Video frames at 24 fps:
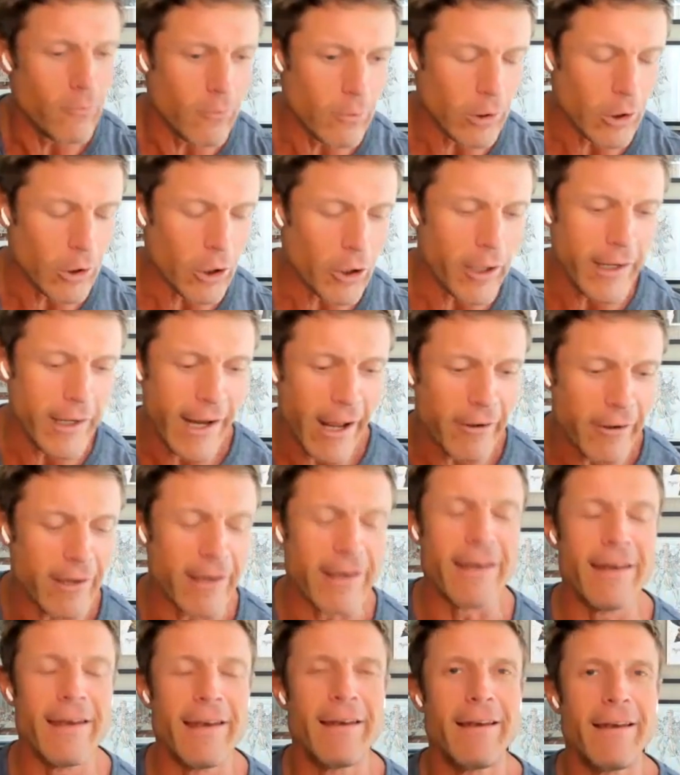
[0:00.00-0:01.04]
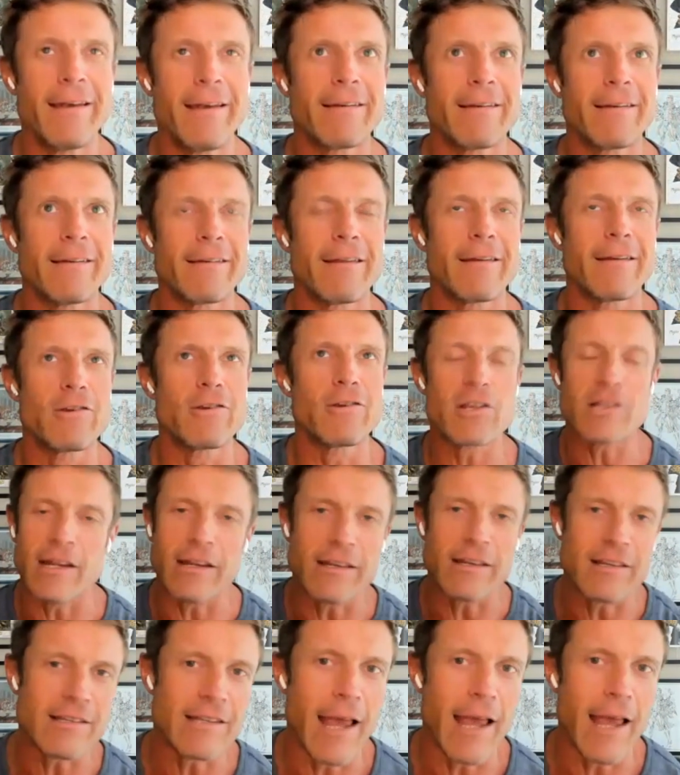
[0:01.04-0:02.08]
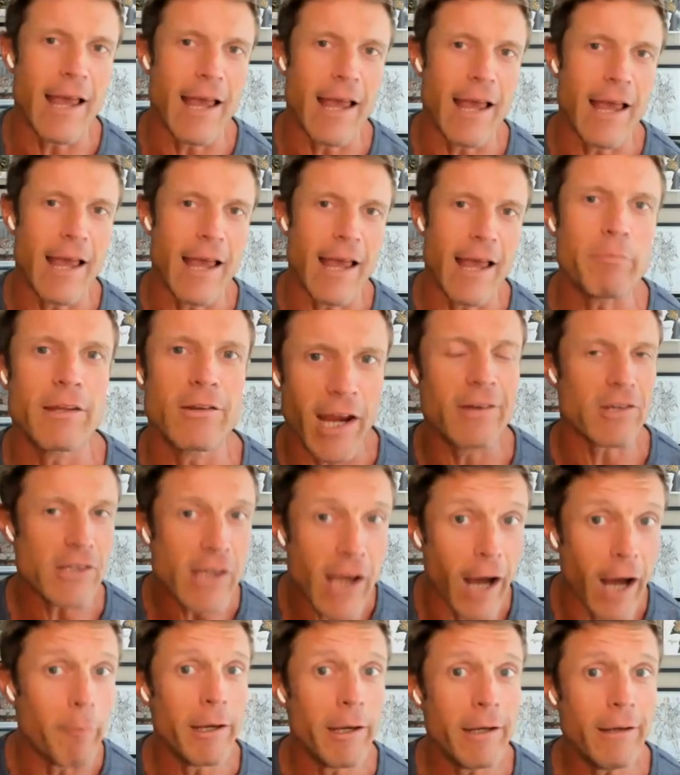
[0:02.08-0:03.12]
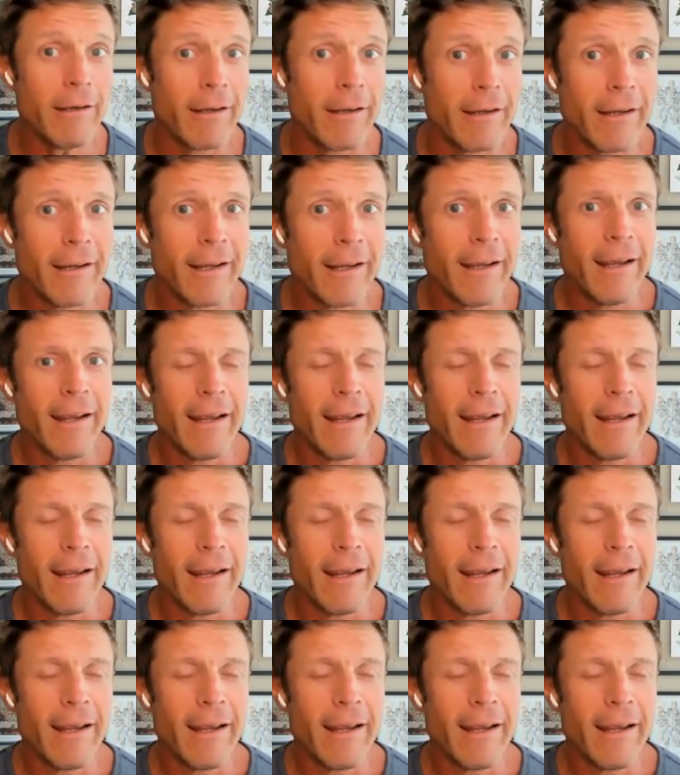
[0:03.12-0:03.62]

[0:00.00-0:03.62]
learning how to just accept the change is coming